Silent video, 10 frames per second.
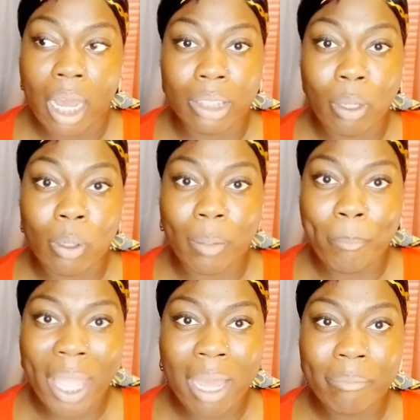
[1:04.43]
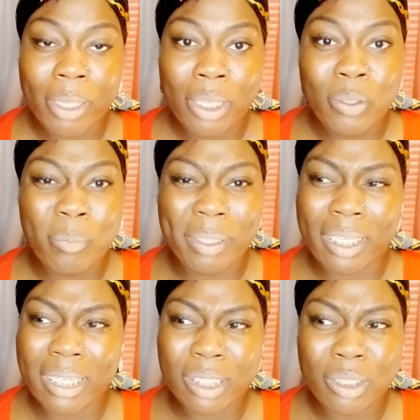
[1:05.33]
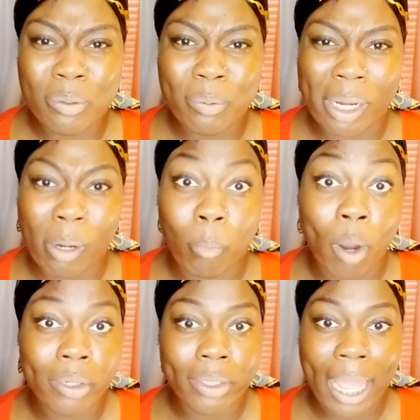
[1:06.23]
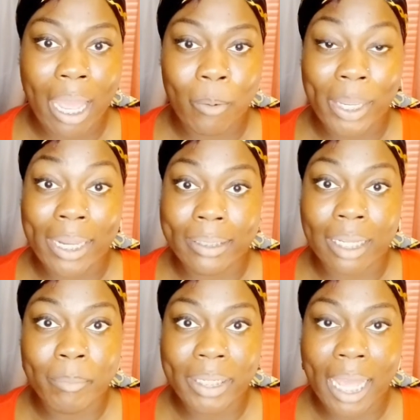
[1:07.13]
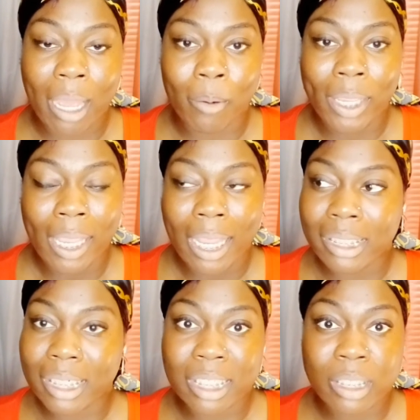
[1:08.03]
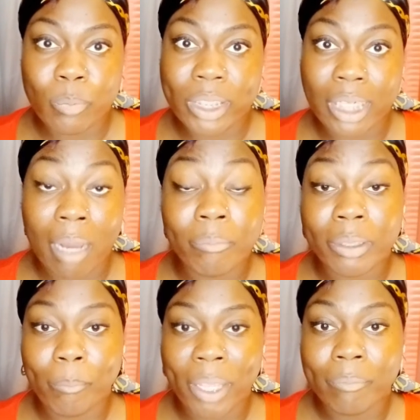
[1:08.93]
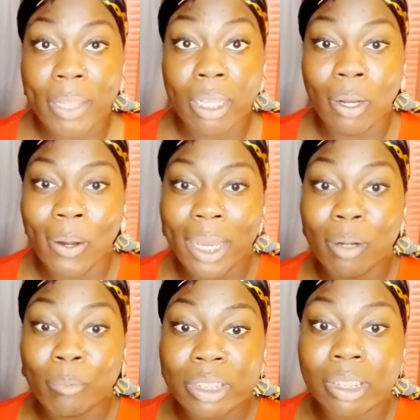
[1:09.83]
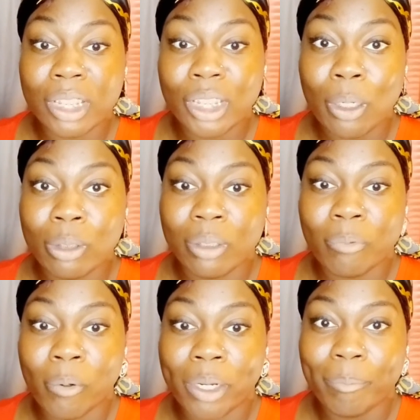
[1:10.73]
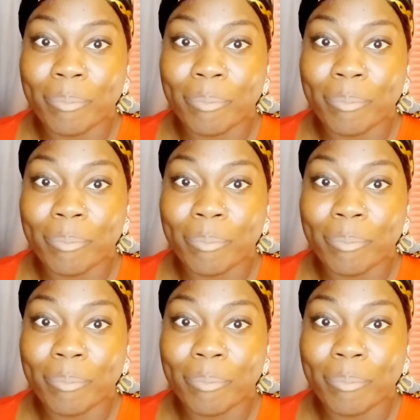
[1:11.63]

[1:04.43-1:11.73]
along the path, you begin to water down and dummy down and just switch off of the path that God originally chose you for.